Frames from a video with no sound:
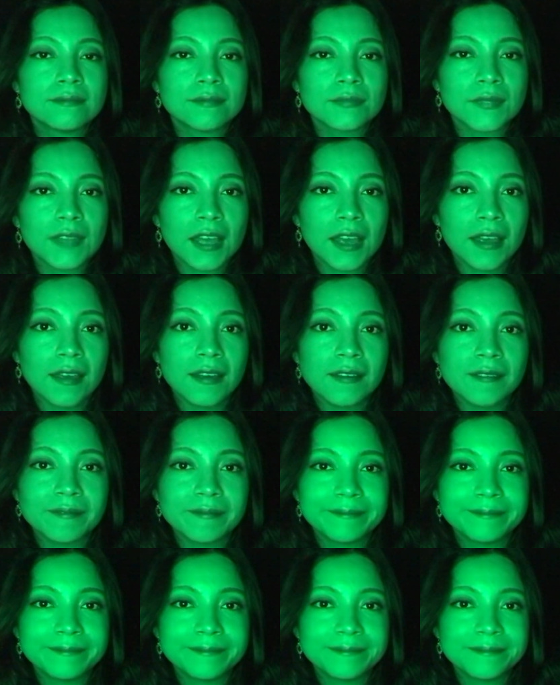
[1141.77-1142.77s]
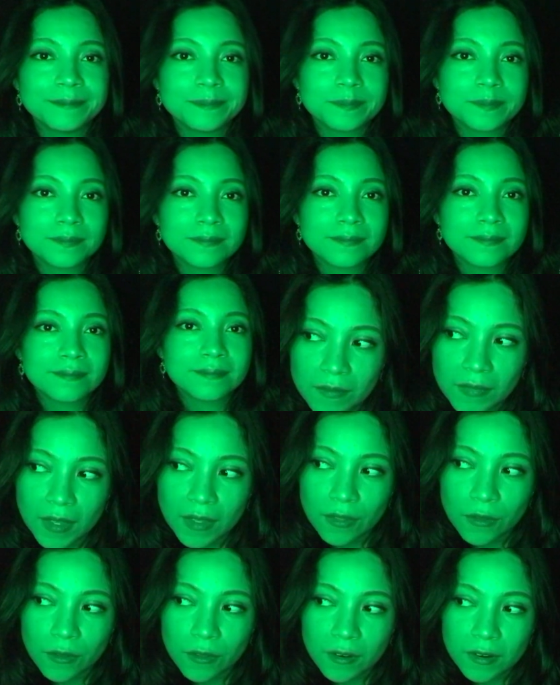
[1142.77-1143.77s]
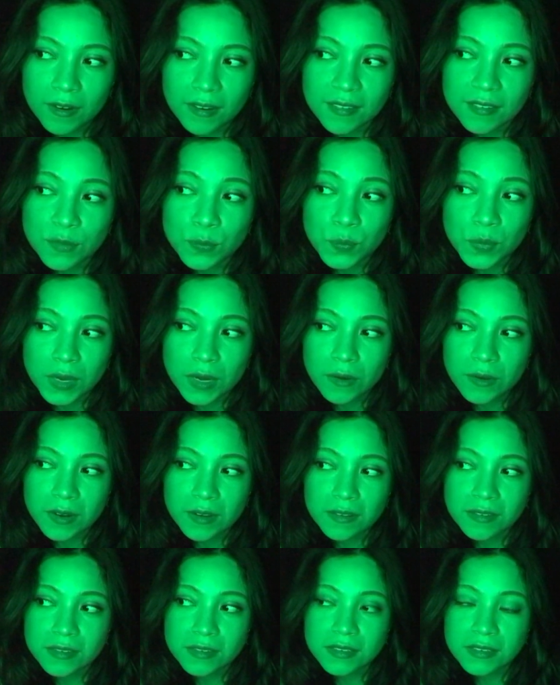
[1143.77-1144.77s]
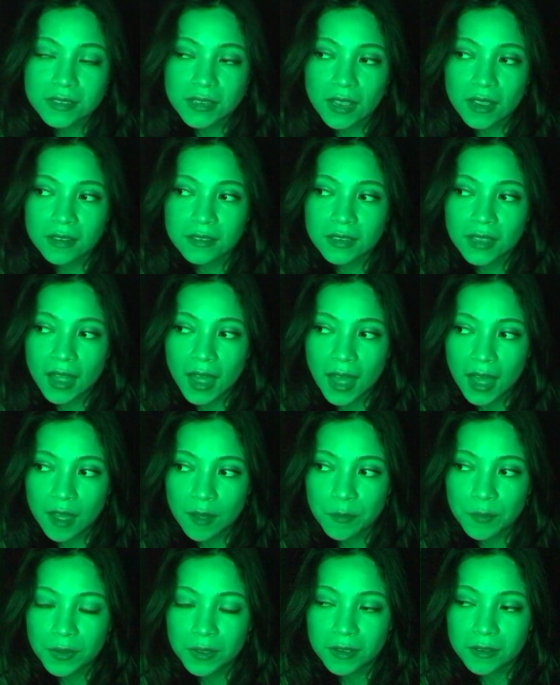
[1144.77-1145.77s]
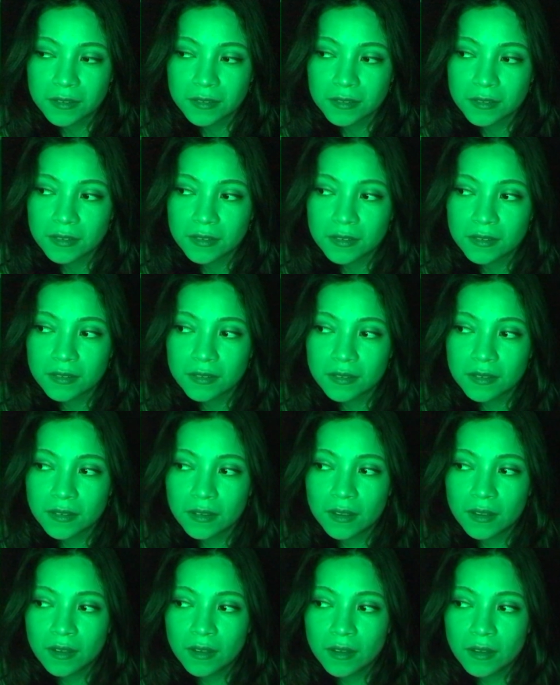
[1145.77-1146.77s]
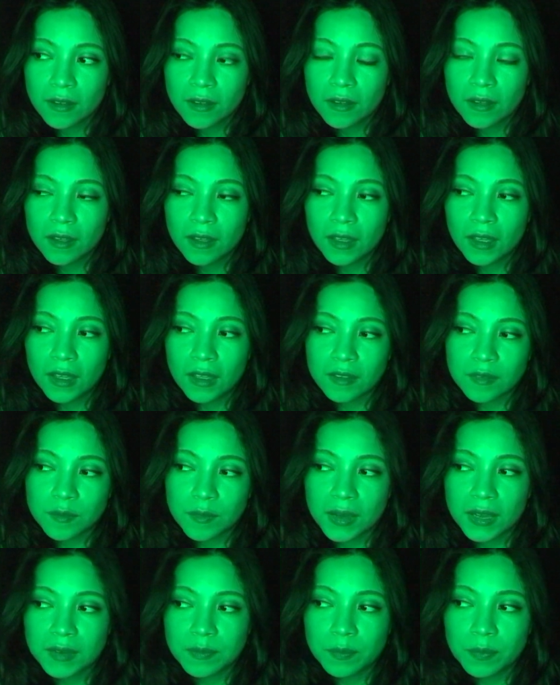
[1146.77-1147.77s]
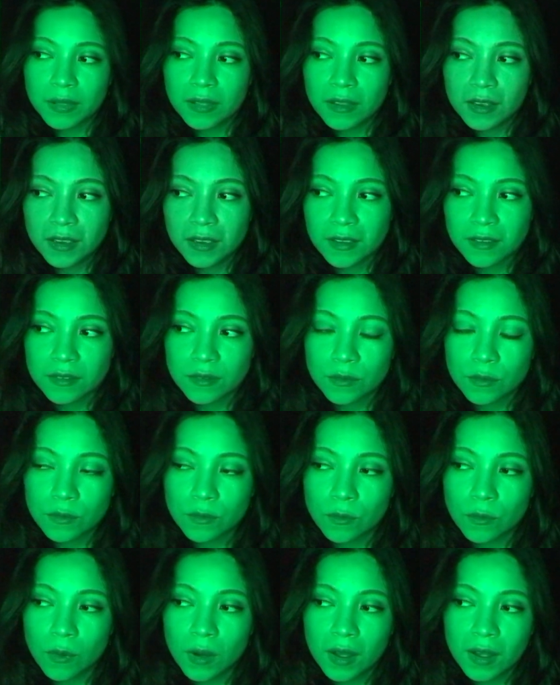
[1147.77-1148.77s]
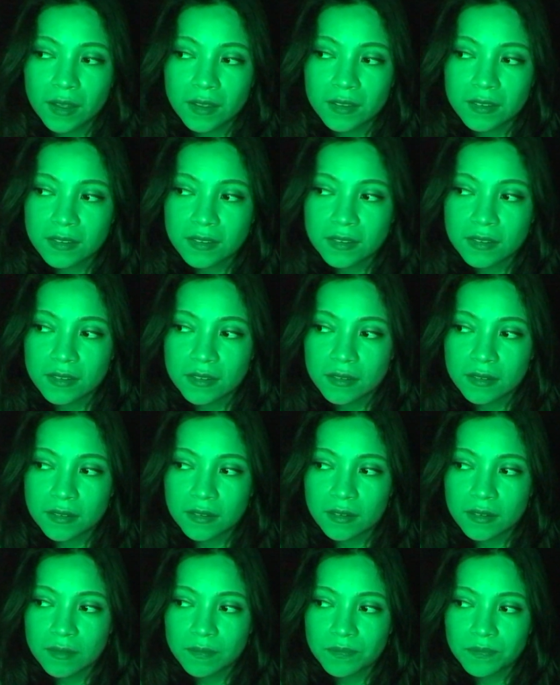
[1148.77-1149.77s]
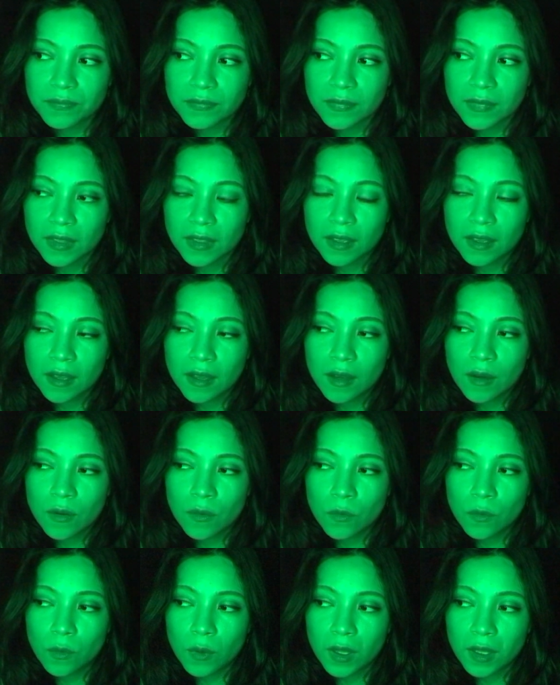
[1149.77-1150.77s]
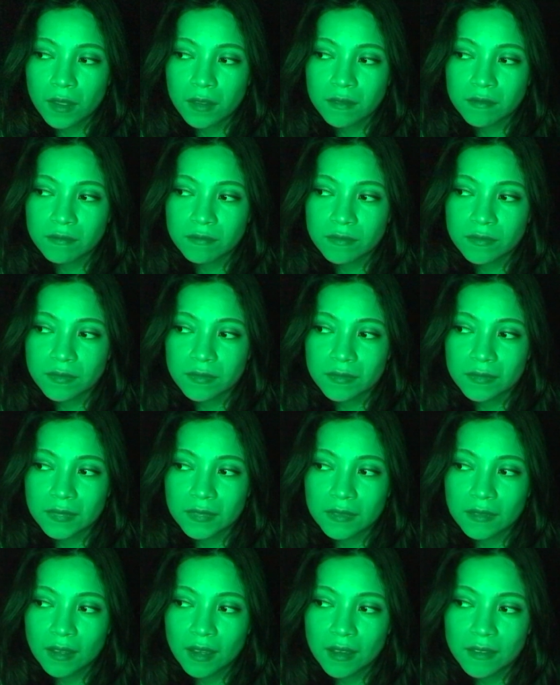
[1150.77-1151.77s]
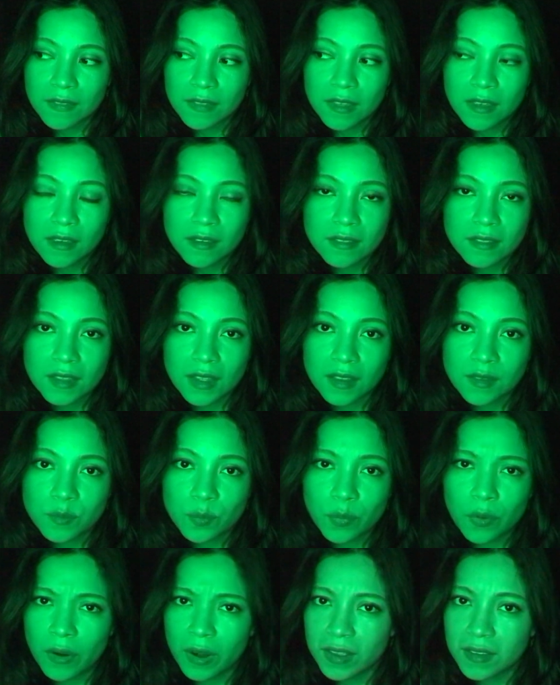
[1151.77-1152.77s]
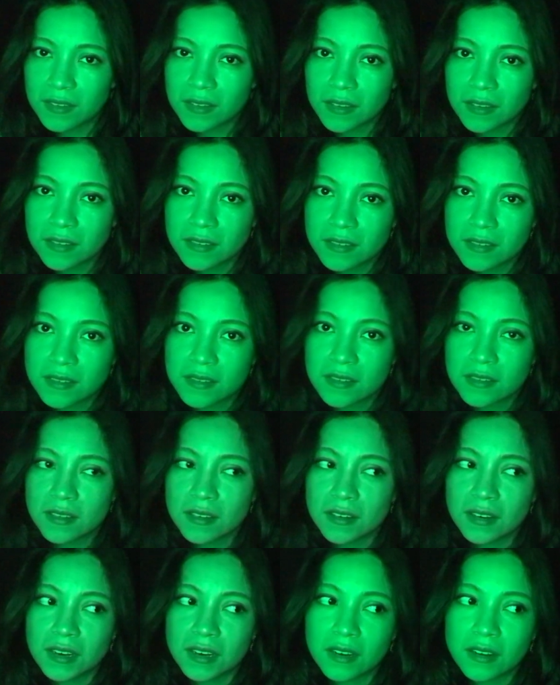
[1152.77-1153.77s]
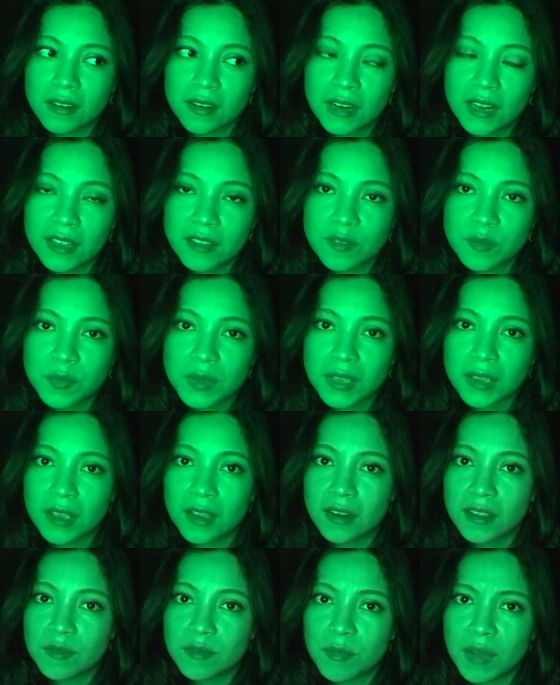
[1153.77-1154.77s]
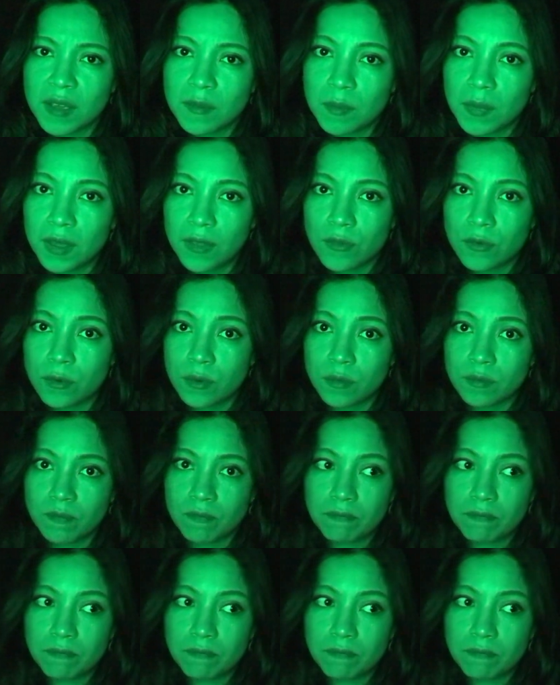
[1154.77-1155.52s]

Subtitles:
Okay? Another experience that happened at my place was when I think that presence didn't let me get in my bedroom.